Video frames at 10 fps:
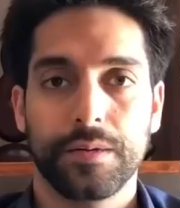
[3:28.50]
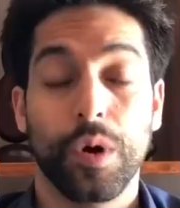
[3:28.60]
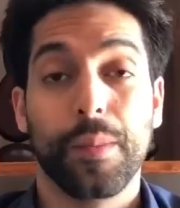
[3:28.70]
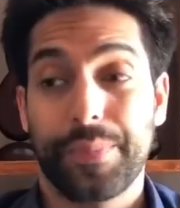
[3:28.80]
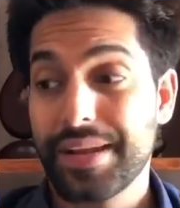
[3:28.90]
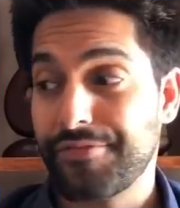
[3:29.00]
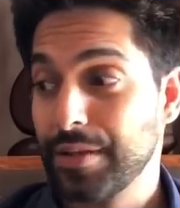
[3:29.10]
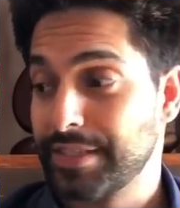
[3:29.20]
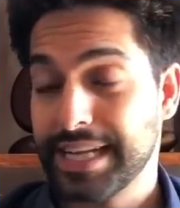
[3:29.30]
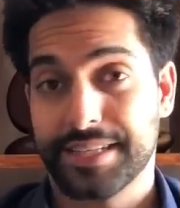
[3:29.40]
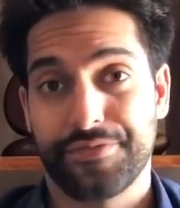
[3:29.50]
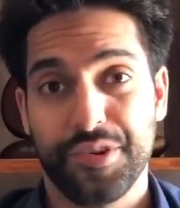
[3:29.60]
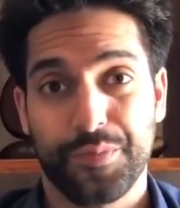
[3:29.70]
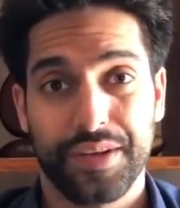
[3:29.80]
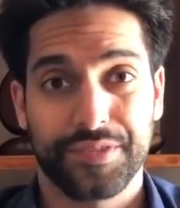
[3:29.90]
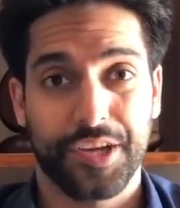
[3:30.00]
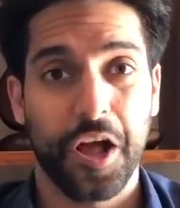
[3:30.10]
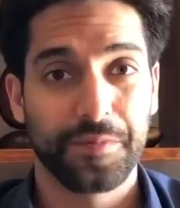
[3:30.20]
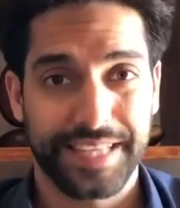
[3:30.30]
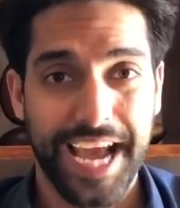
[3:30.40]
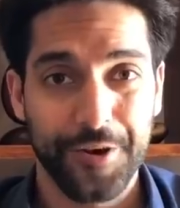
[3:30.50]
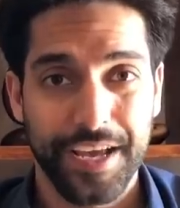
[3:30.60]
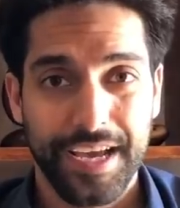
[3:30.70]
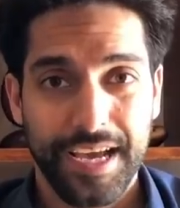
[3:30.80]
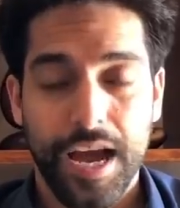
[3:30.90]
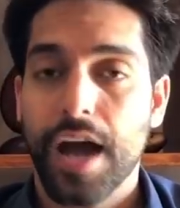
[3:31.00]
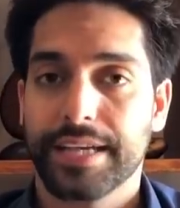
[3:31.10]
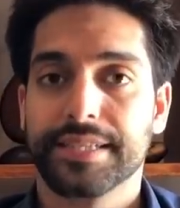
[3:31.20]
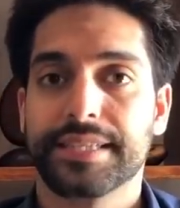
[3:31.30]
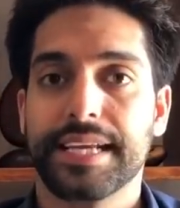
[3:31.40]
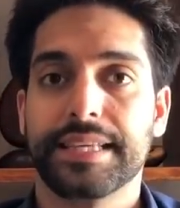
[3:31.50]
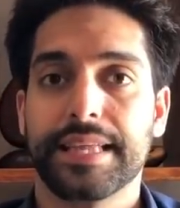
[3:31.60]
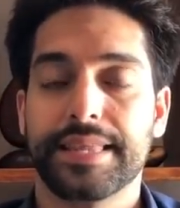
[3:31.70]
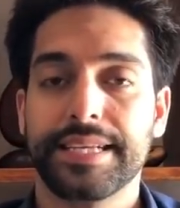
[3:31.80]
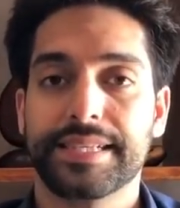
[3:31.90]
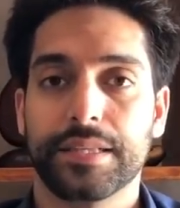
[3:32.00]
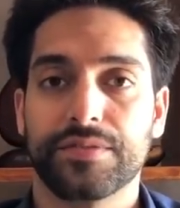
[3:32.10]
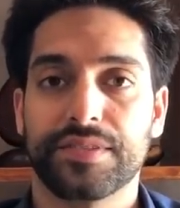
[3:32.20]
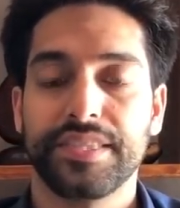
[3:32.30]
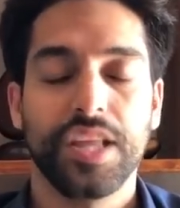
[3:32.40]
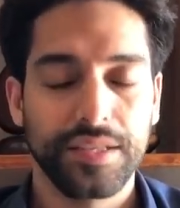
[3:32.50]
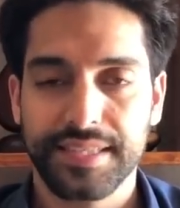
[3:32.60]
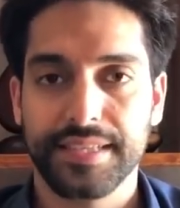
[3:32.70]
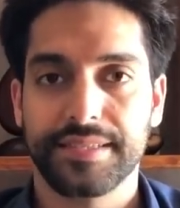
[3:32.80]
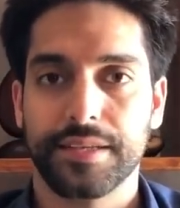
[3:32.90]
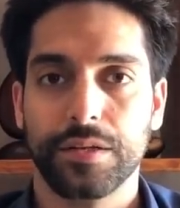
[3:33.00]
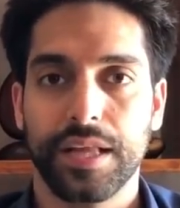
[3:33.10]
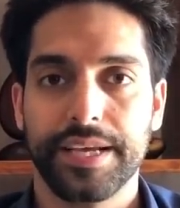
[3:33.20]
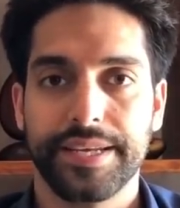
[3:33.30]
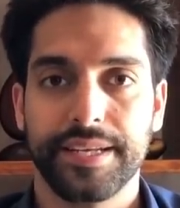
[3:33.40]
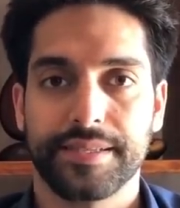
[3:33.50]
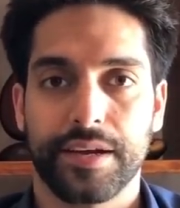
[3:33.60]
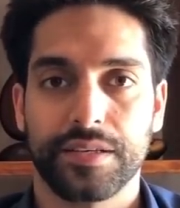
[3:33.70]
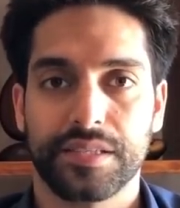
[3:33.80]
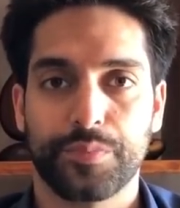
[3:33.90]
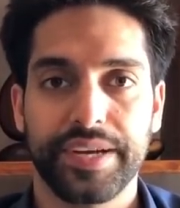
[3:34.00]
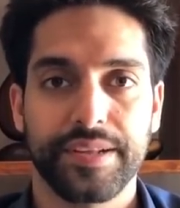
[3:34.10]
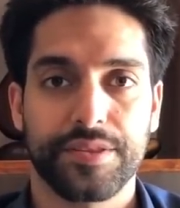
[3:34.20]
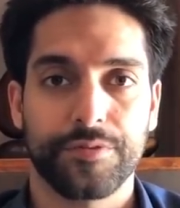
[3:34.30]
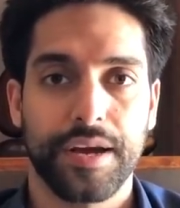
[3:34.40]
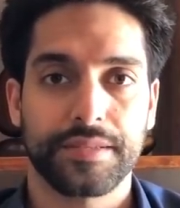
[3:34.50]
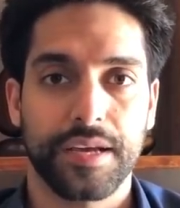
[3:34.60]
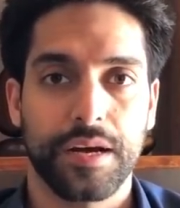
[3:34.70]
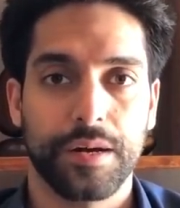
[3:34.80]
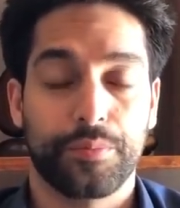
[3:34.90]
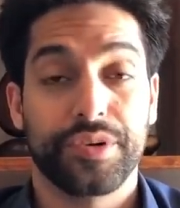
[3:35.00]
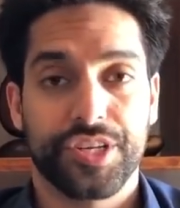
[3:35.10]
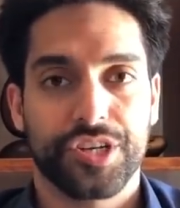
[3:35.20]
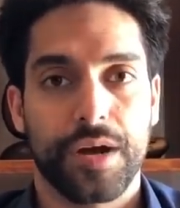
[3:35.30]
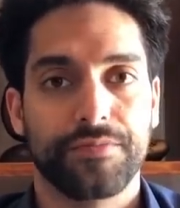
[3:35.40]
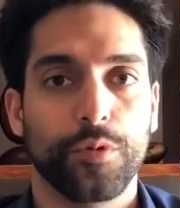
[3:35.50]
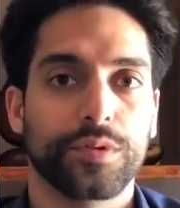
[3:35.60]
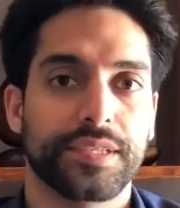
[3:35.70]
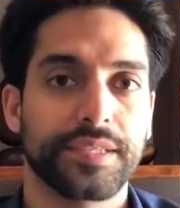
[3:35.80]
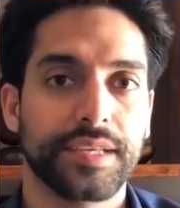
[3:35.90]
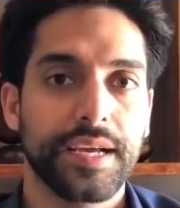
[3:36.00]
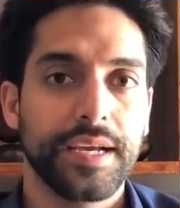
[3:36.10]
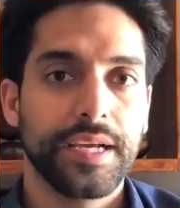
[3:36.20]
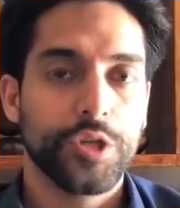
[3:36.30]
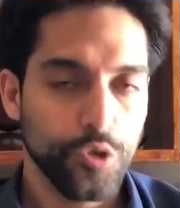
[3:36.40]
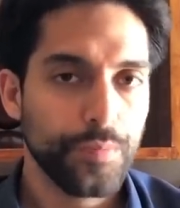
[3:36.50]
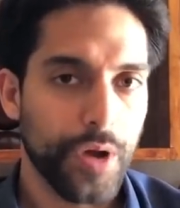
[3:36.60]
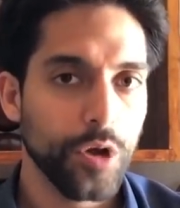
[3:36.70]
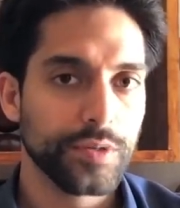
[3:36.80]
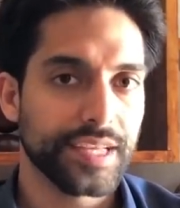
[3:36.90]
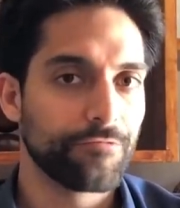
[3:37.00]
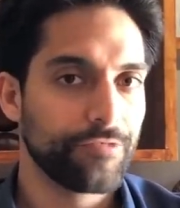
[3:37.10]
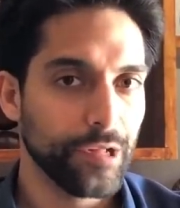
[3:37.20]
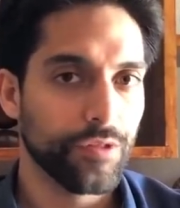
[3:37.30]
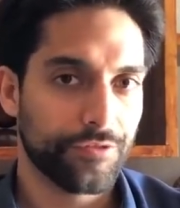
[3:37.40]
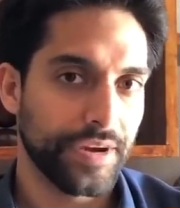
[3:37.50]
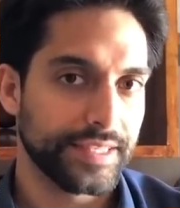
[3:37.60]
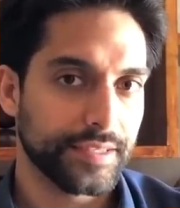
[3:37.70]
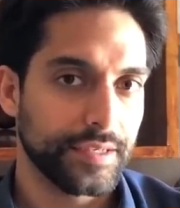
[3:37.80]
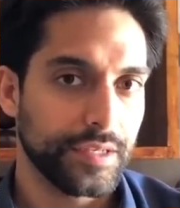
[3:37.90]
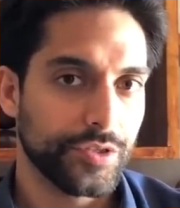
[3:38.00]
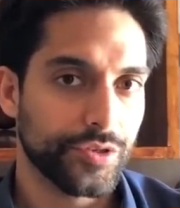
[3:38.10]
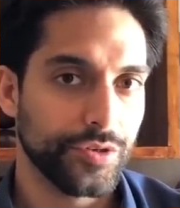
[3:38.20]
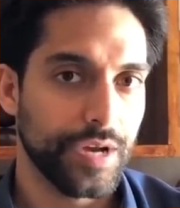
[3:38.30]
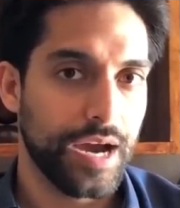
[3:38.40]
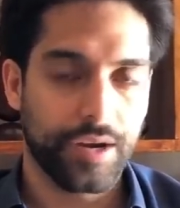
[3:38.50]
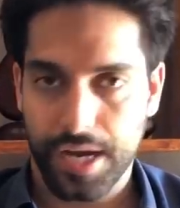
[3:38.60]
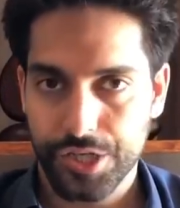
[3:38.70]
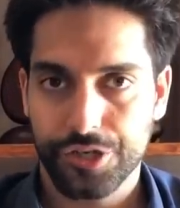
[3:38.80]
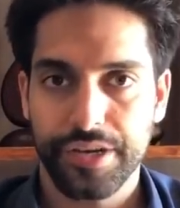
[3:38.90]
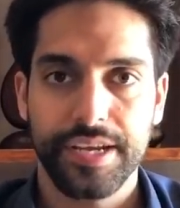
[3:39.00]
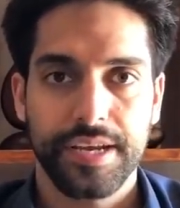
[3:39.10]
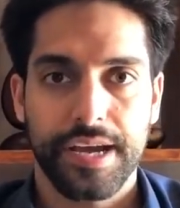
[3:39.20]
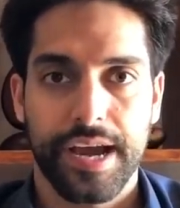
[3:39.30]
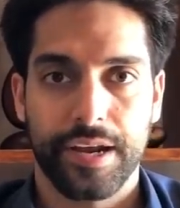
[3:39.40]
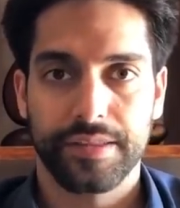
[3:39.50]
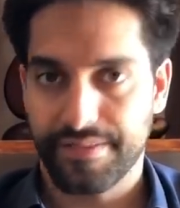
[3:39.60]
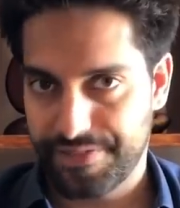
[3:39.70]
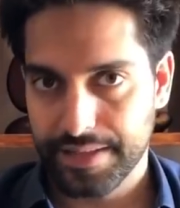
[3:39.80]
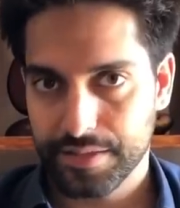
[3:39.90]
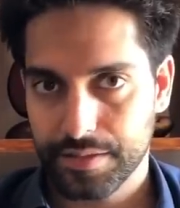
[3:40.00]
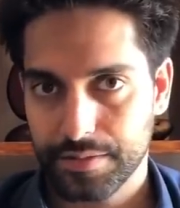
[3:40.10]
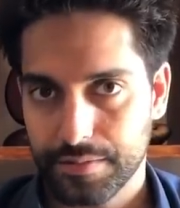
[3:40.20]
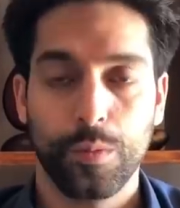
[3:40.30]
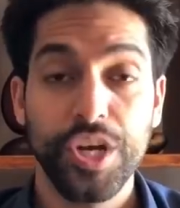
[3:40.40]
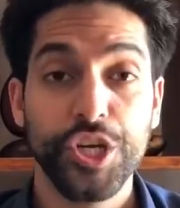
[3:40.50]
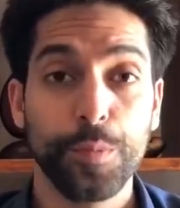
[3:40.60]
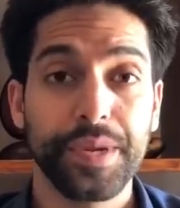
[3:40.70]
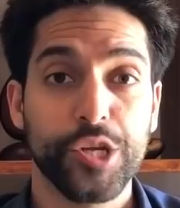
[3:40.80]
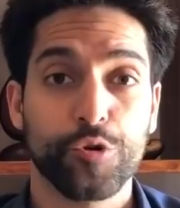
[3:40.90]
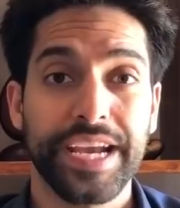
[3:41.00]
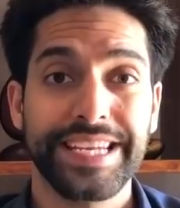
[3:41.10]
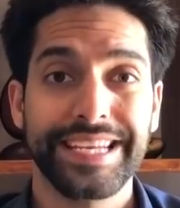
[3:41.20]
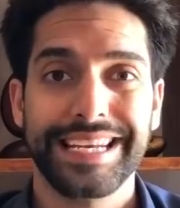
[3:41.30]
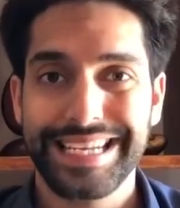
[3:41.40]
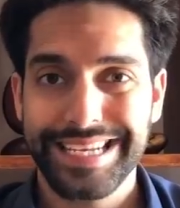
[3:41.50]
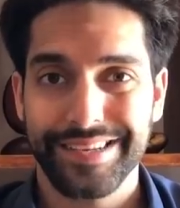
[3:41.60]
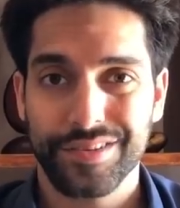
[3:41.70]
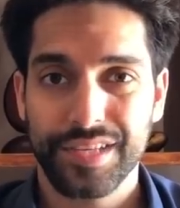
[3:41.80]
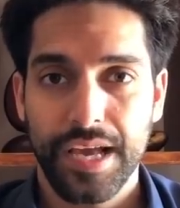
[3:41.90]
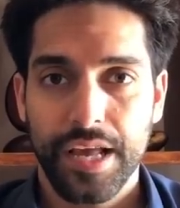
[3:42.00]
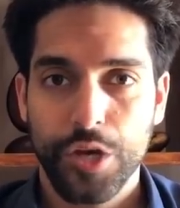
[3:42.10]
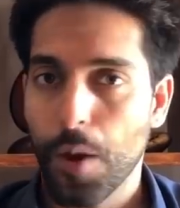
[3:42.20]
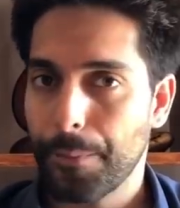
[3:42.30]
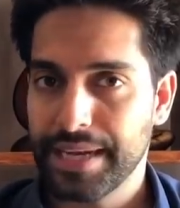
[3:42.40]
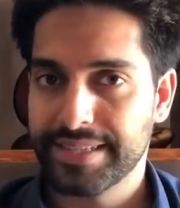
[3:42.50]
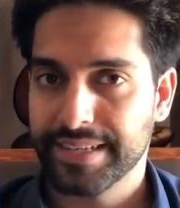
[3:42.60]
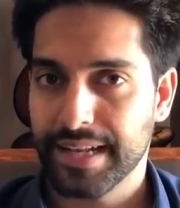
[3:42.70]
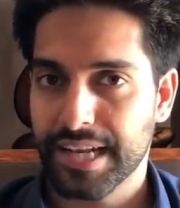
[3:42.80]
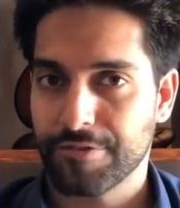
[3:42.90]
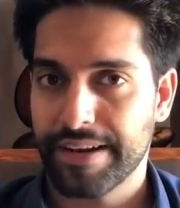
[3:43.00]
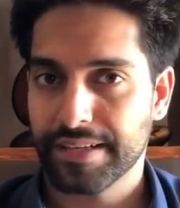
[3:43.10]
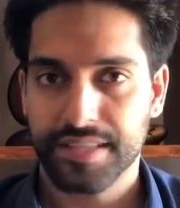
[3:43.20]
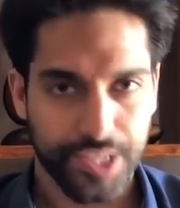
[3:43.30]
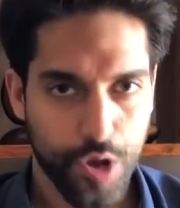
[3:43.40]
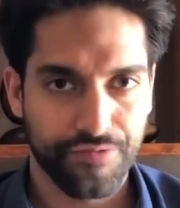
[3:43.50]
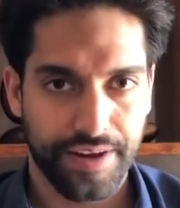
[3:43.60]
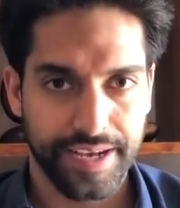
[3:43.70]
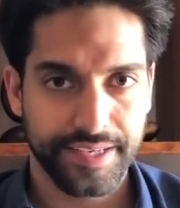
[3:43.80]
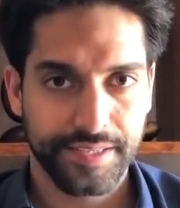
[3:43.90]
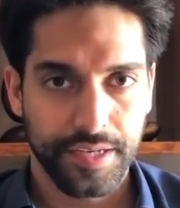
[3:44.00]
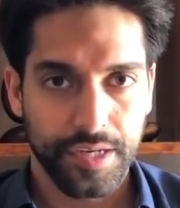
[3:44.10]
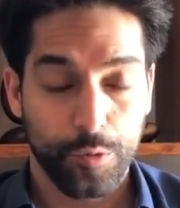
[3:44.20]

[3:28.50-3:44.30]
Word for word: While Big Phil takes a few breaths to calm down, I can say that these set of nonsensical ideas that are spreading throughout our British Armed Forces do pose a real threat to our country and our defence. We should be training leaders, not politically correct snowflakes.